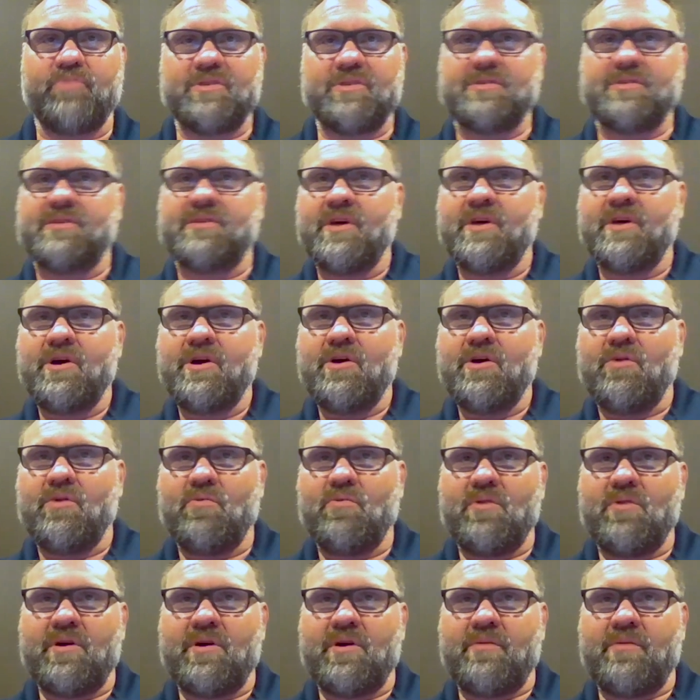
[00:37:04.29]
us
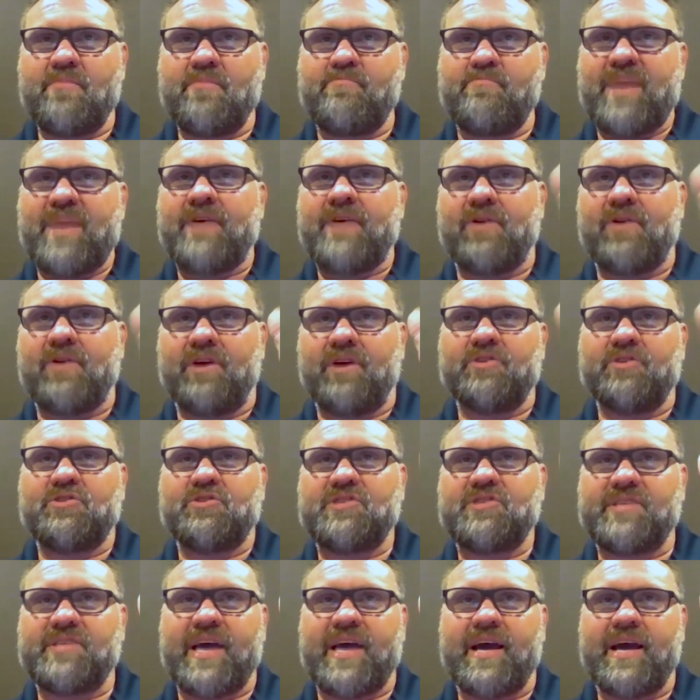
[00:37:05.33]
better
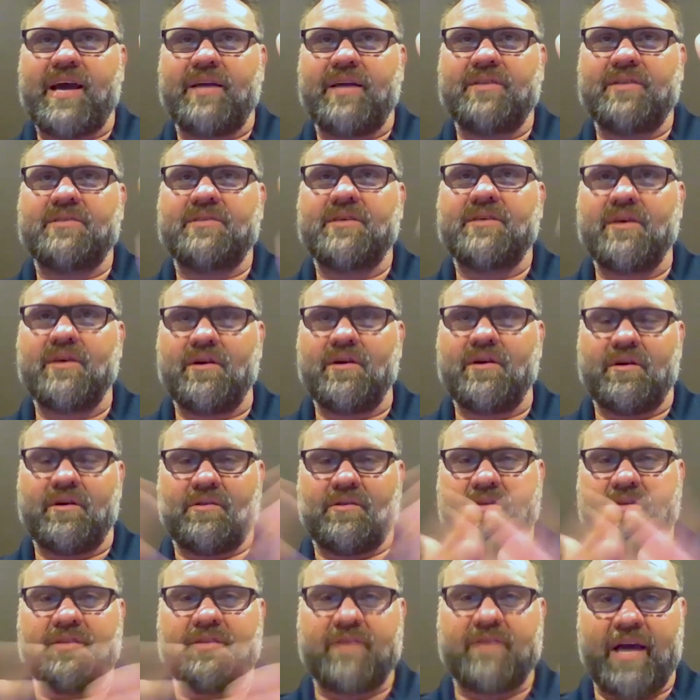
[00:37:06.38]
understand
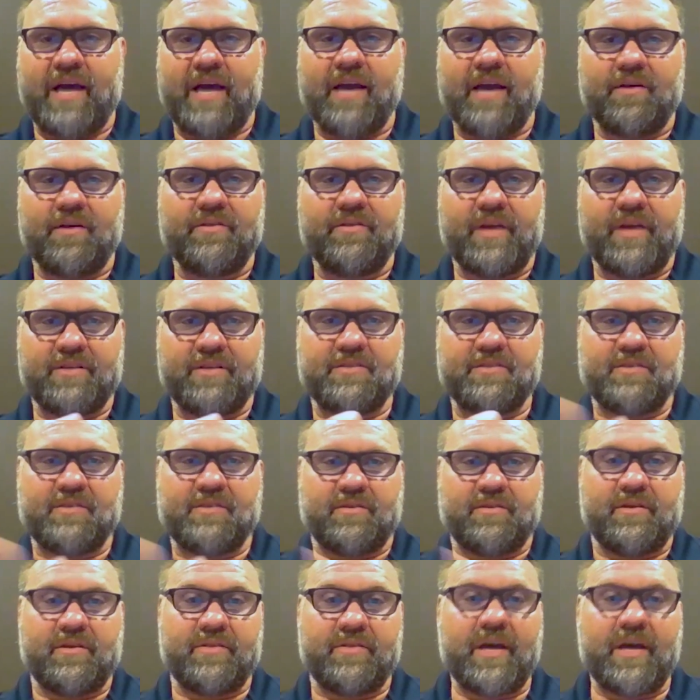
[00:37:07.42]
the data
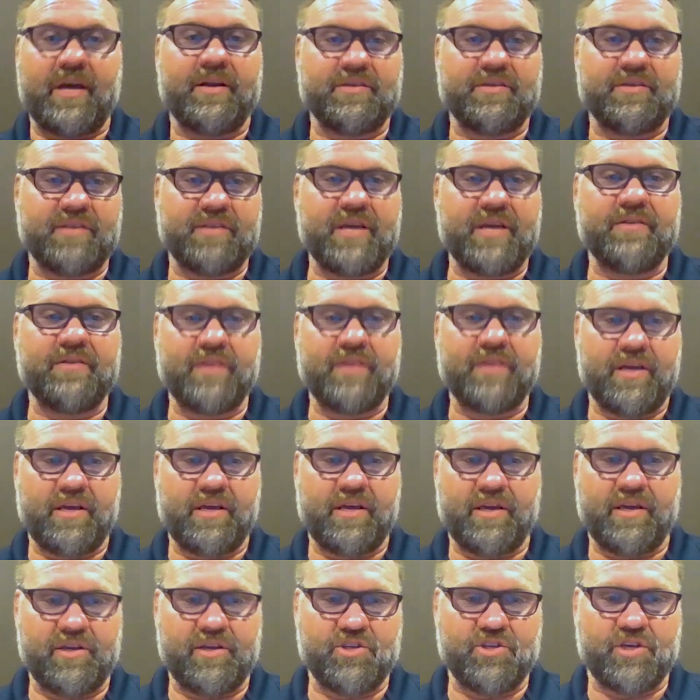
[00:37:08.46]
that is in the
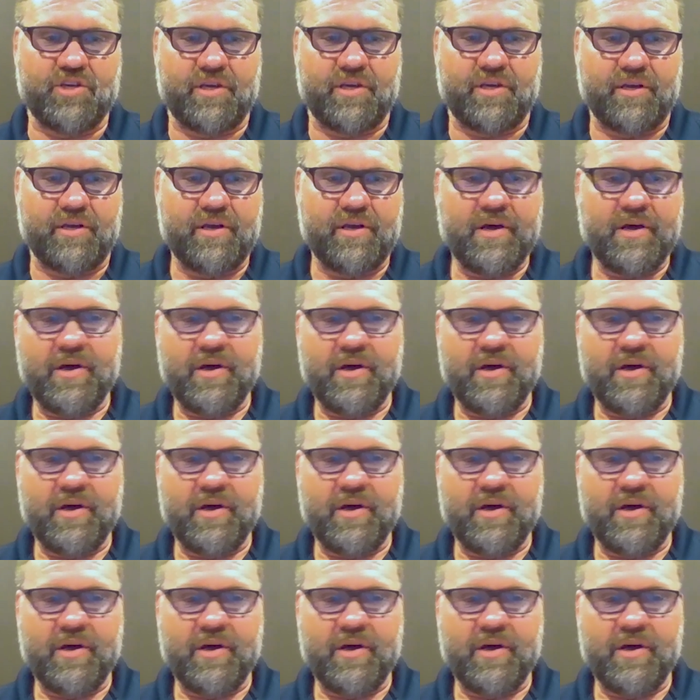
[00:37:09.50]
EEG.